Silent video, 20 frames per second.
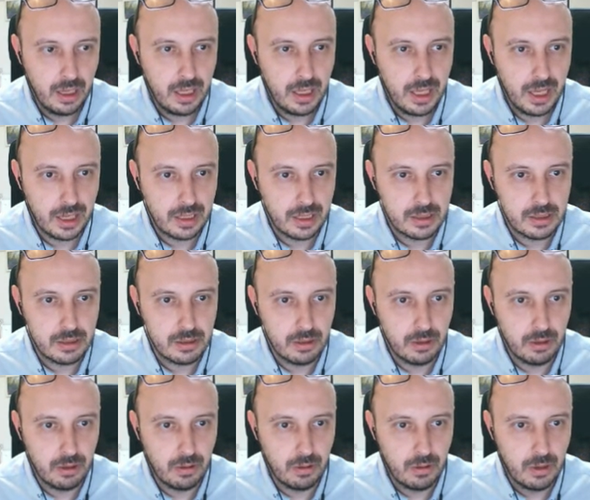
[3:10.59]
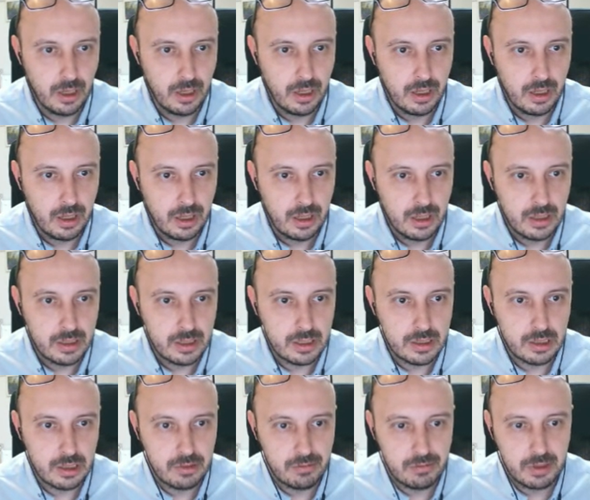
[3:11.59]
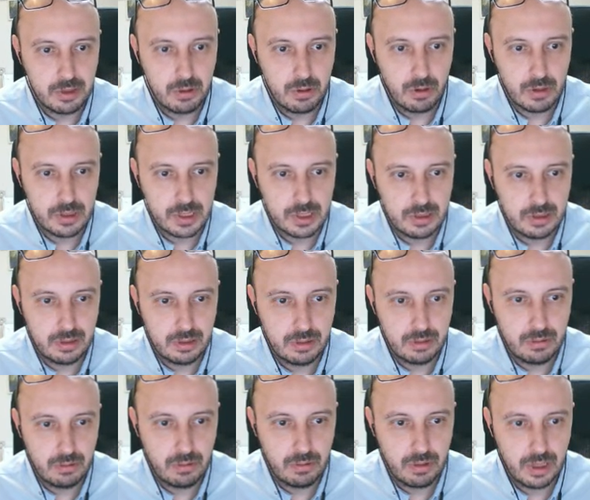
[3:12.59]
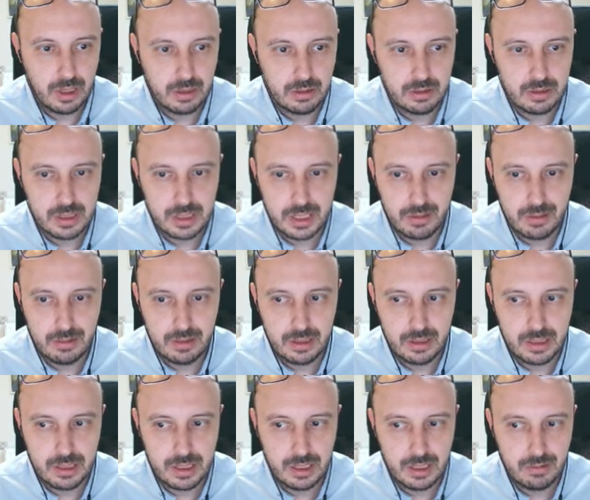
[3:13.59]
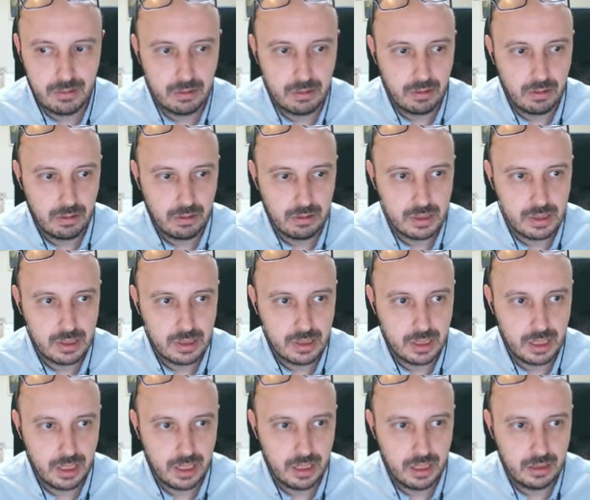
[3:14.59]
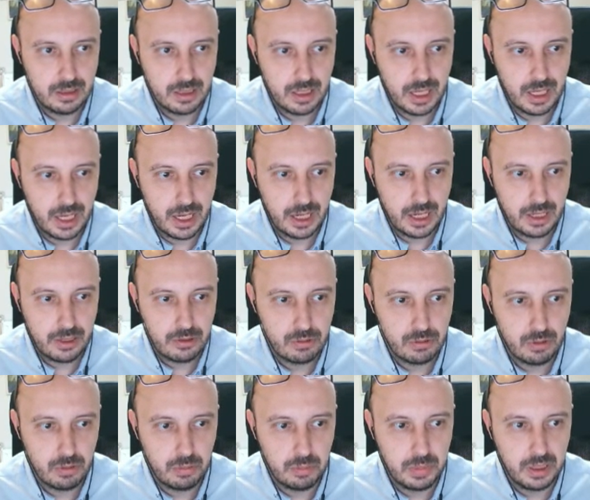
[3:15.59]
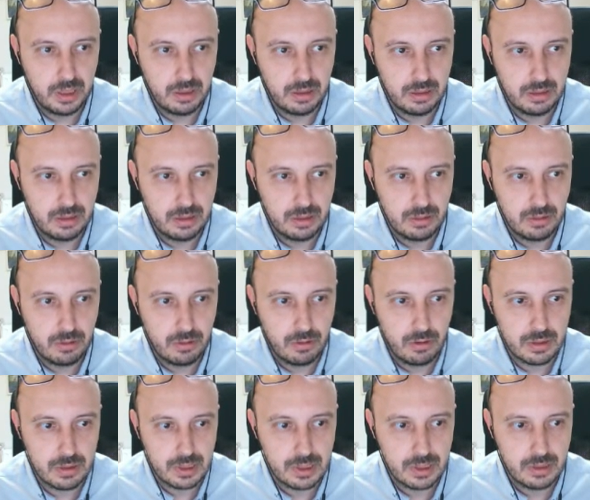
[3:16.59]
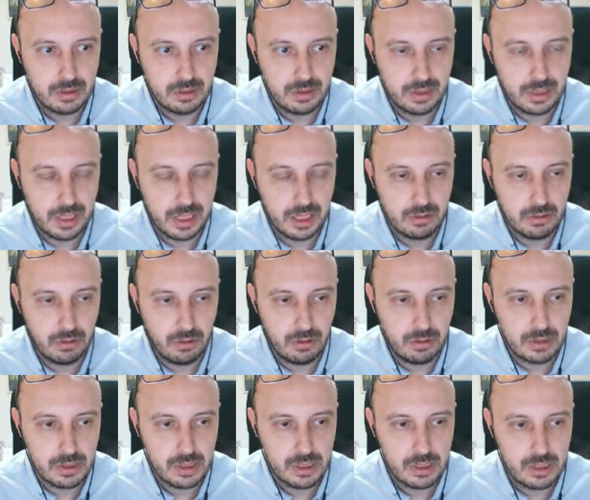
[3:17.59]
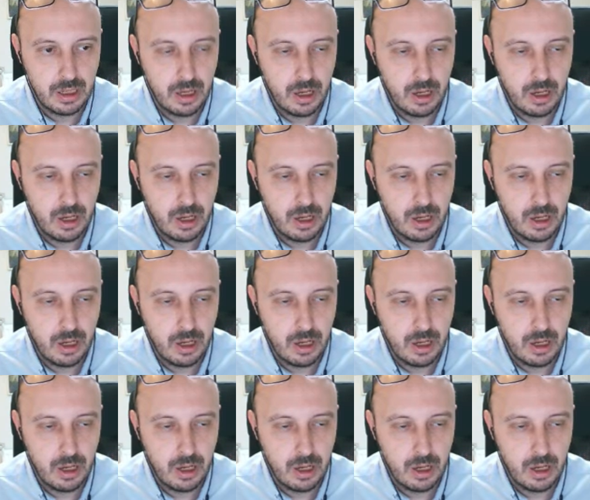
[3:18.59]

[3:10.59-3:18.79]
Yes, so served cost $277 and actual billed cost $10.